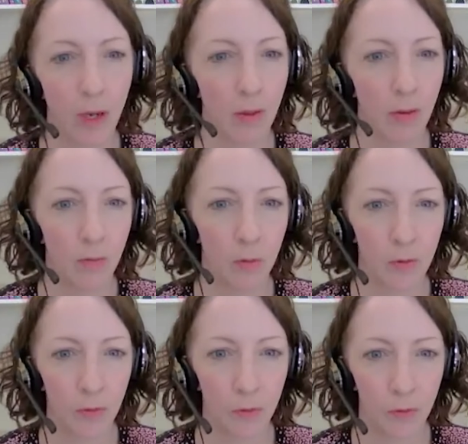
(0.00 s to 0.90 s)
other
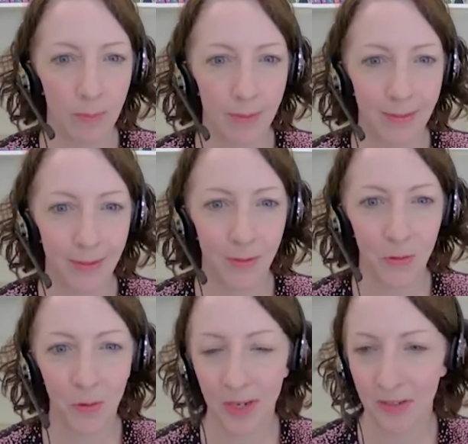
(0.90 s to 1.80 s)
forms of treatment are
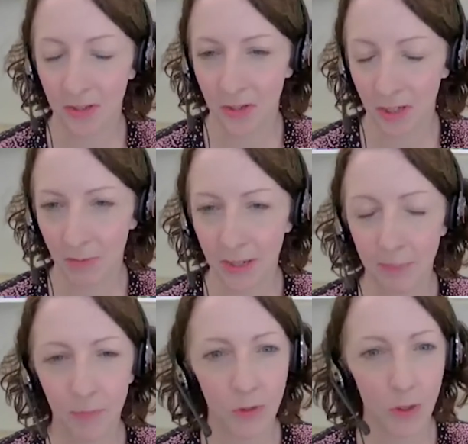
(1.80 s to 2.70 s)
not necessary.
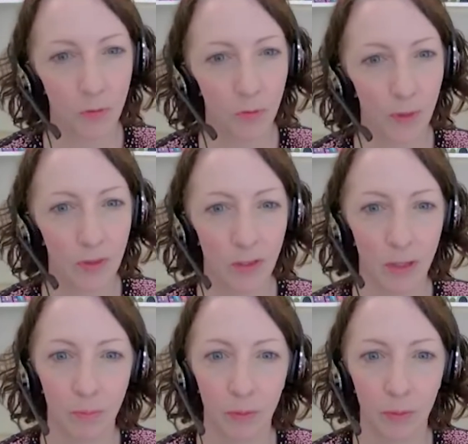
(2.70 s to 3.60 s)
So, for
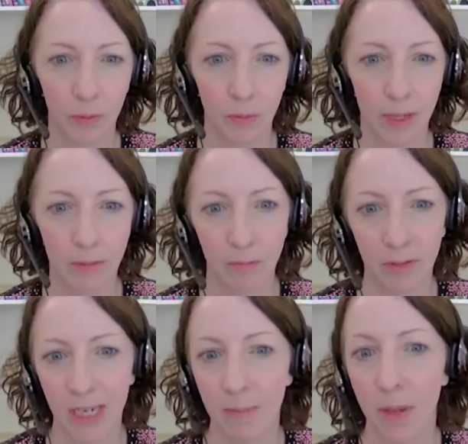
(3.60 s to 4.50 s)
example, when
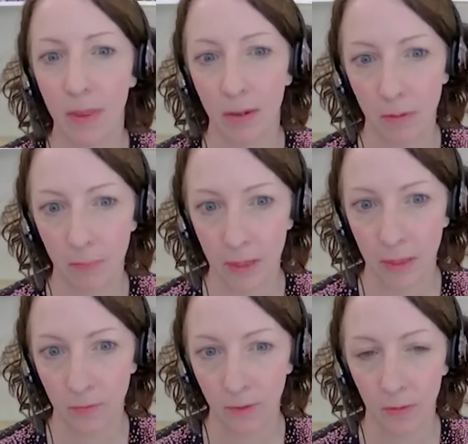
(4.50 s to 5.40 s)
chemotherapy
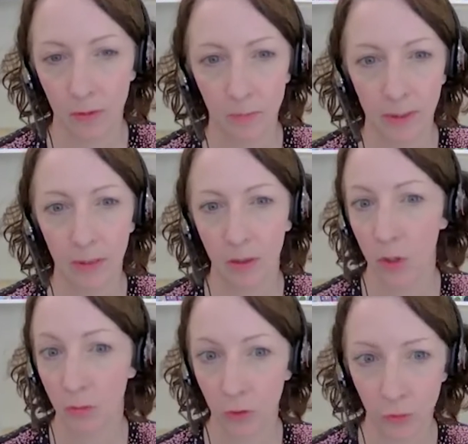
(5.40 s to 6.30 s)
is felt to be an
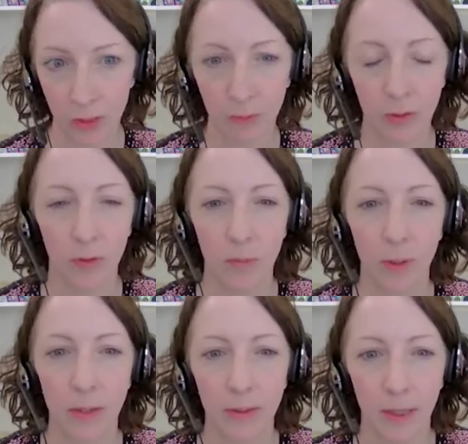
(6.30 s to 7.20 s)
over-treatment for the
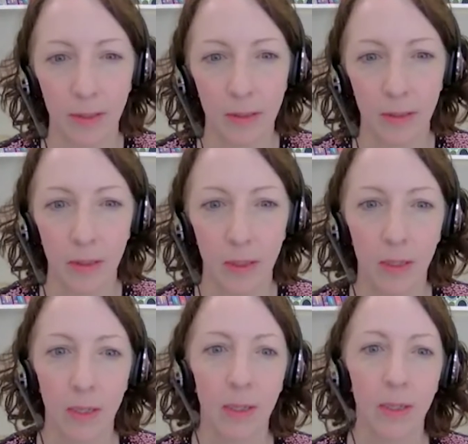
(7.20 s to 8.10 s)
breast cancer,
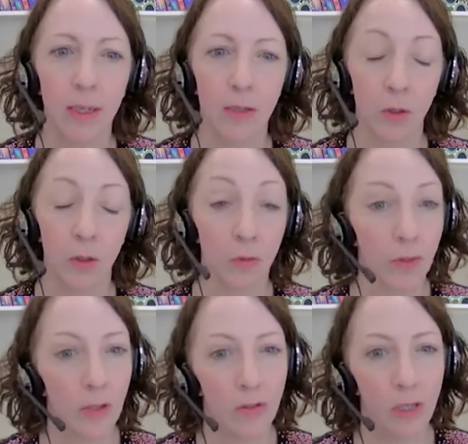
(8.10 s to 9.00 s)
it's
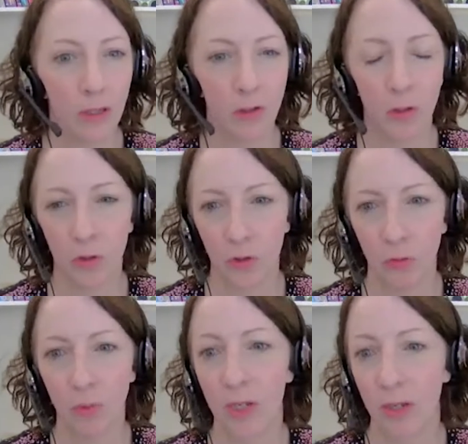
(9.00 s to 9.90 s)
often used in
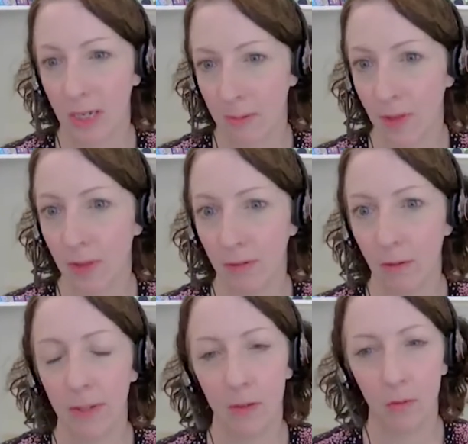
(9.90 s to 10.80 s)
conjunction with
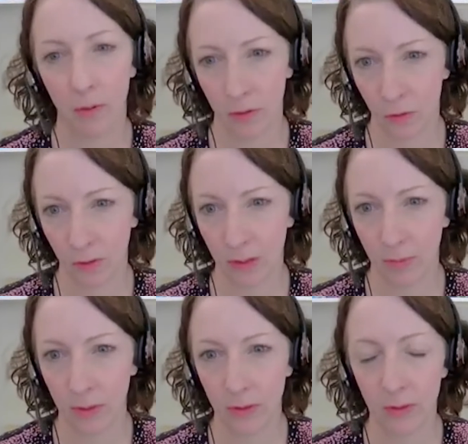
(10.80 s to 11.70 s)
chemotherapy or other
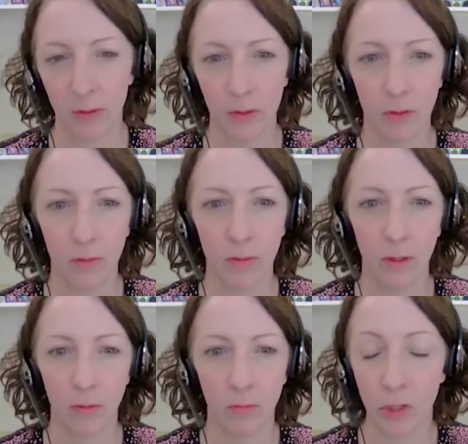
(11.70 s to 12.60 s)
treatments to
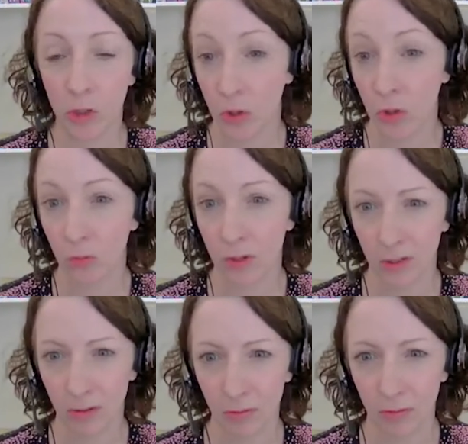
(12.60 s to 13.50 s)
reduce
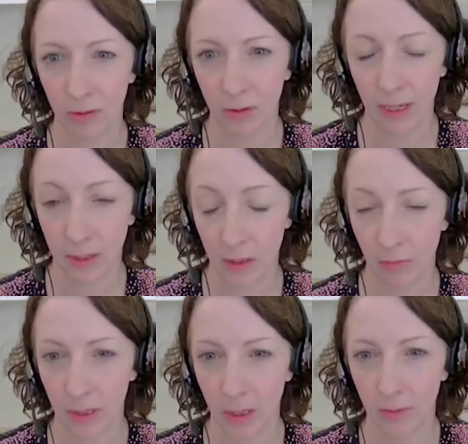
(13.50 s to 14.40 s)
risk of cancer
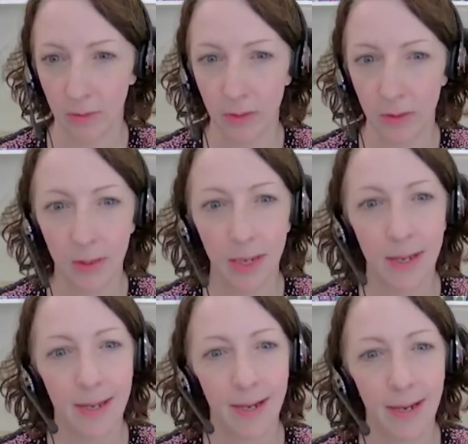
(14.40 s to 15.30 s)
recurrence.
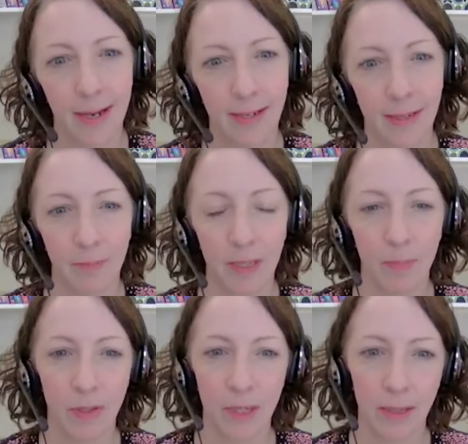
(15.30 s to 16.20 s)
And it can be
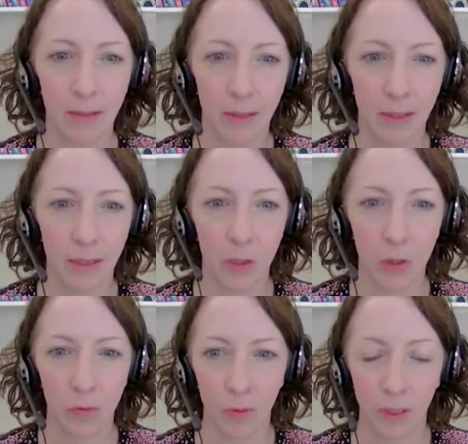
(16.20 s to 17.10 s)
particularly
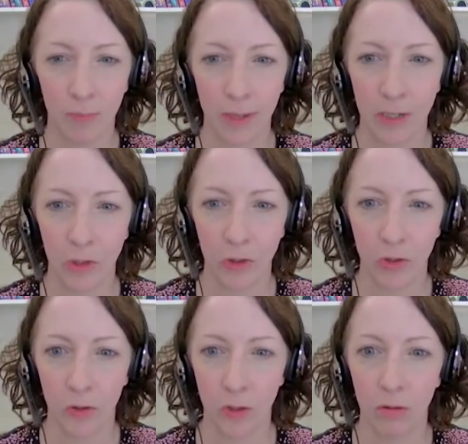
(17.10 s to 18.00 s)
useful in
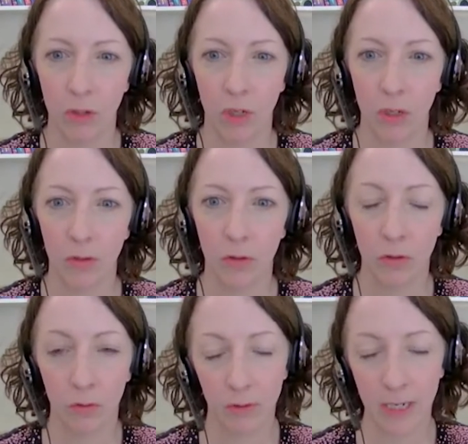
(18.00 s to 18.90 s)
patients who
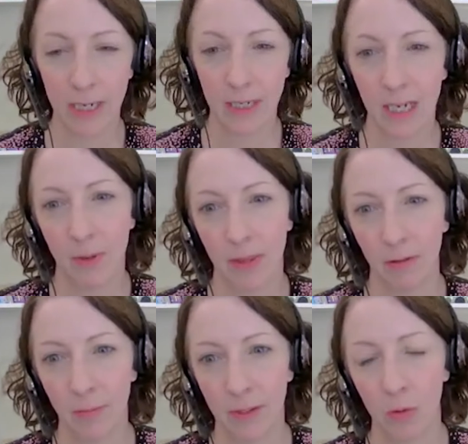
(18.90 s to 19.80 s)
do not need
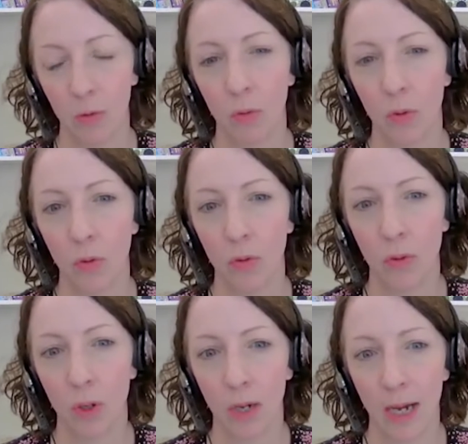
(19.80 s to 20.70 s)
chemotherapy or
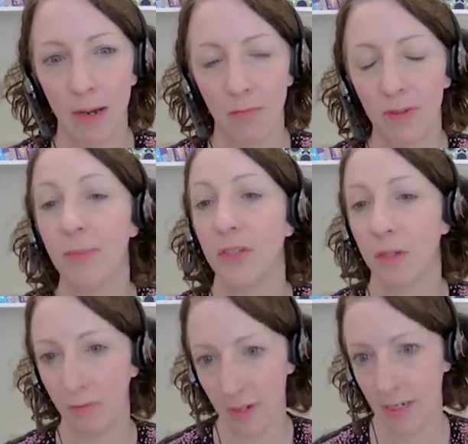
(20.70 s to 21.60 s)
who have
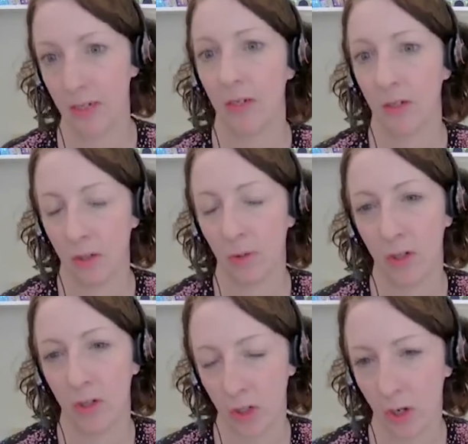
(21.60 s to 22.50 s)
limited fitness to
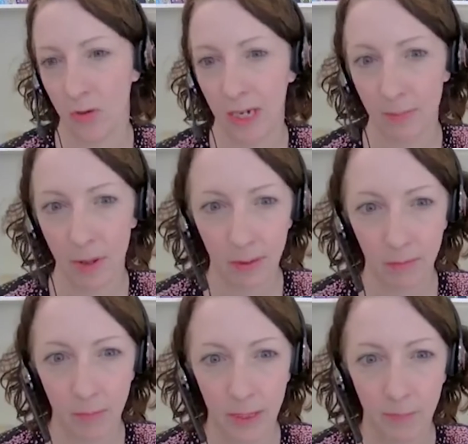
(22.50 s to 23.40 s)
undergo
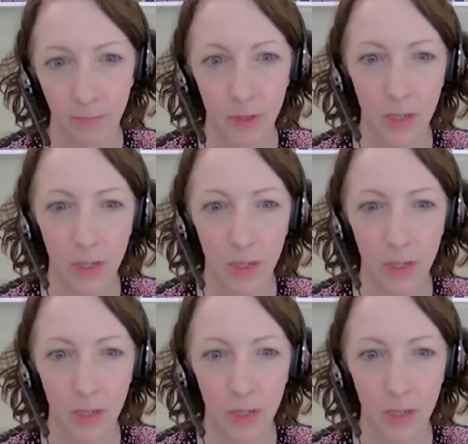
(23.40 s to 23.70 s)
chemotherapy.